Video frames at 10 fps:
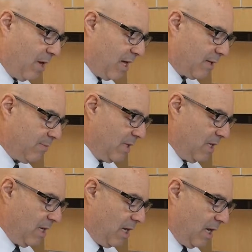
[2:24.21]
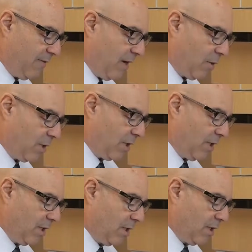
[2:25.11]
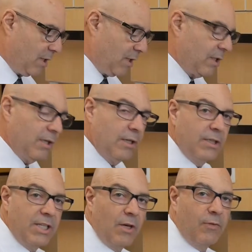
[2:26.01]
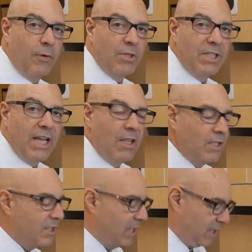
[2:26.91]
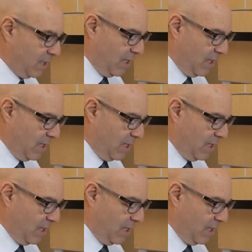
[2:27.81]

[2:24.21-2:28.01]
bottom of our dental force analysis